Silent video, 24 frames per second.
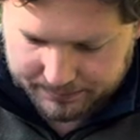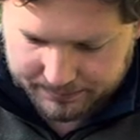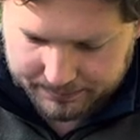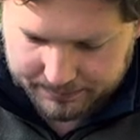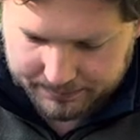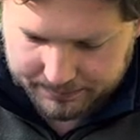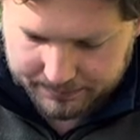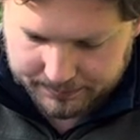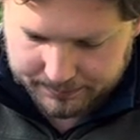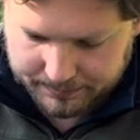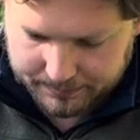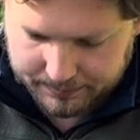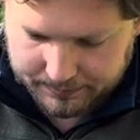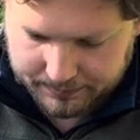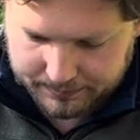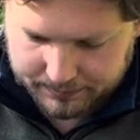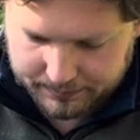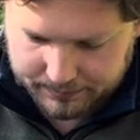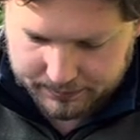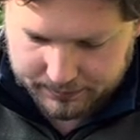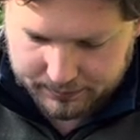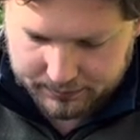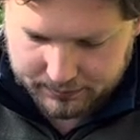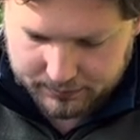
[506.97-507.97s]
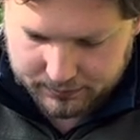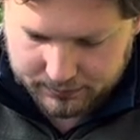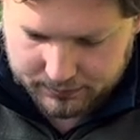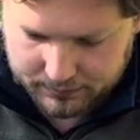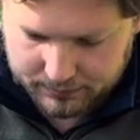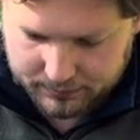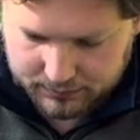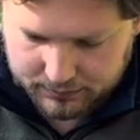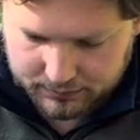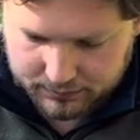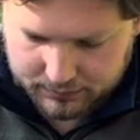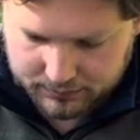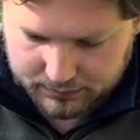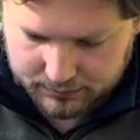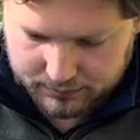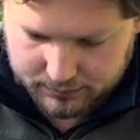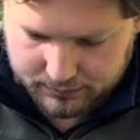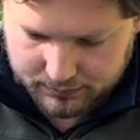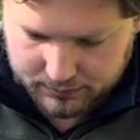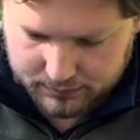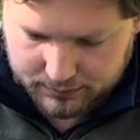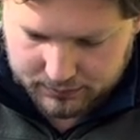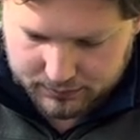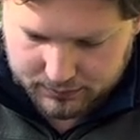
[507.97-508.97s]

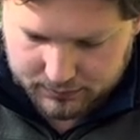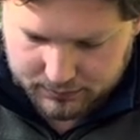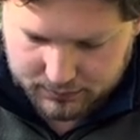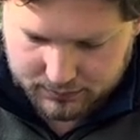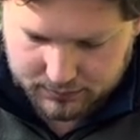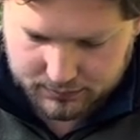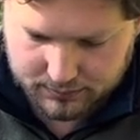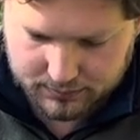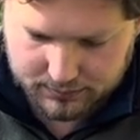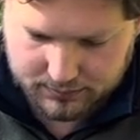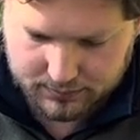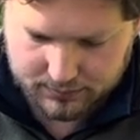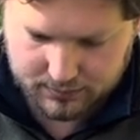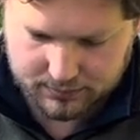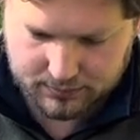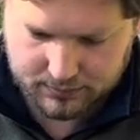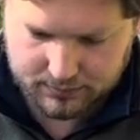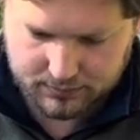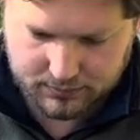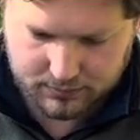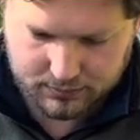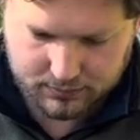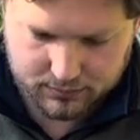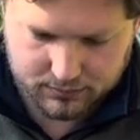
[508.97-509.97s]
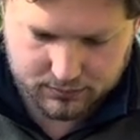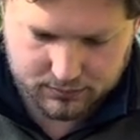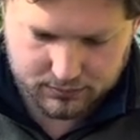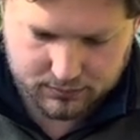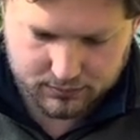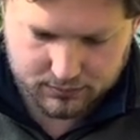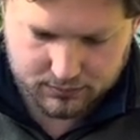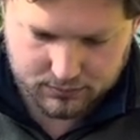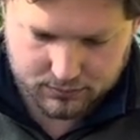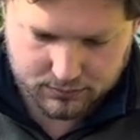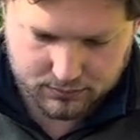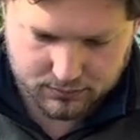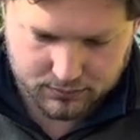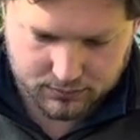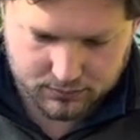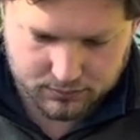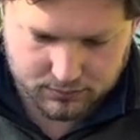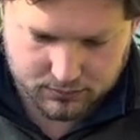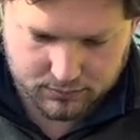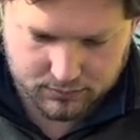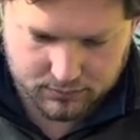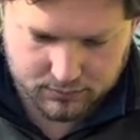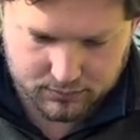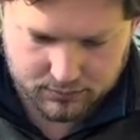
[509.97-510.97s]

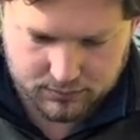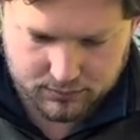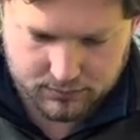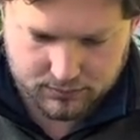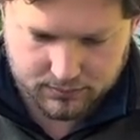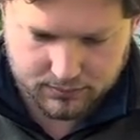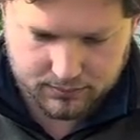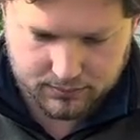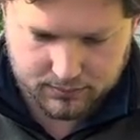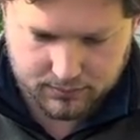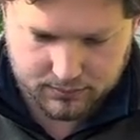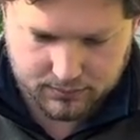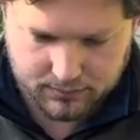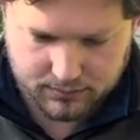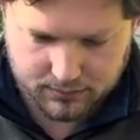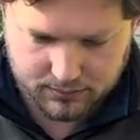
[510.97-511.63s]
No one is speaking in this clip.